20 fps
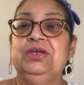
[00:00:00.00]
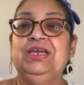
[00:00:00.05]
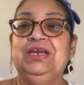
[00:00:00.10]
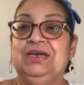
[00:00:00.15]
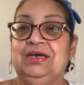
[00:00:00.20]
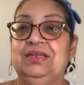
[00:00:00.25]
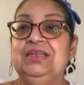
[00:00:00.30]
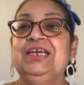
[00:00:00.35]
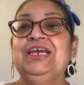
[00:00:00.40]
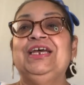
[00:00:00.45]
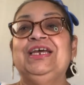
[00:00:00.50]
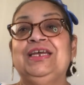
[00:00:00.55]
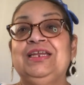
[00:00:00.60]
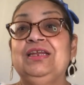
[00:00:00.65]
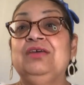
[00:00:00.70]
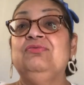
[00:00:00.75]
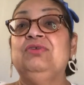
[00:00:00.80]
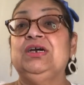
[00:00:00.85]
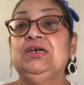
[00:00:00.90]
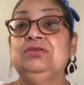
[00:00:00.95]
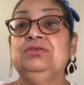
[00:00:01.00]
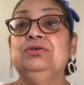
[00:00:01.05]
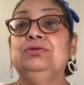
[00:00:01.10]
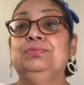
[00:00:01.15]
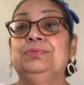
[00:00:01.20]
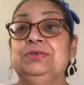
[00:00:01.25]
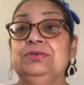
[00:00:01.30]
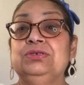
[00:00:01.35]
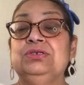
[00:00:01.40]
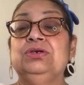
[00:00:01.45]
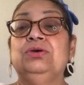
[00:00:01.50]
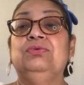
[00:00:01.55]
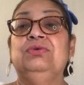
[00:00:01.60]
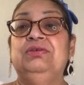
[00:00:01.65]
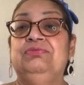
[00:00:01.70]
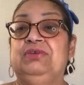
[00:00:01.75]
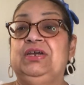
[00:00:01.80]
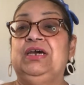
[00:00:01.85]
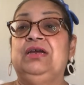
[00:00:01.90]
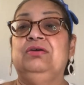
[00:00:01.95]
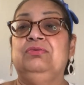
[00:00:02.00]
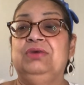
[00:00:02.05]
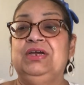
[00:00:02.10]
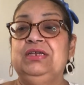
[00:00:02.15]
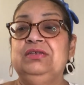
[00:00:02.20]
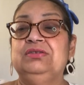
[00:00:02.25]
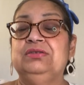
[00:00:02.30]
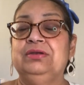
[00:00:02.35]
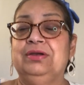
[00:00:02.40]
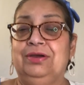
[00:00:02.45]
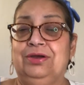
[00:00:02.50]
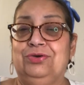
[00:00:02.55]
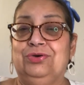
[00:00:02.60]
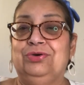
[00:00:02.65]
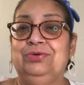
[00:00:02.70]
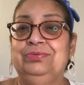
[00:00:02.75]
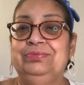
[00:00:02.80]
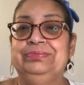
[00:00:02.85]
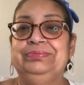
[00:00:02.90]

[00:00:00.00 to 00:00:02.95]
Yeah, the end of October. So we've got a ways to go.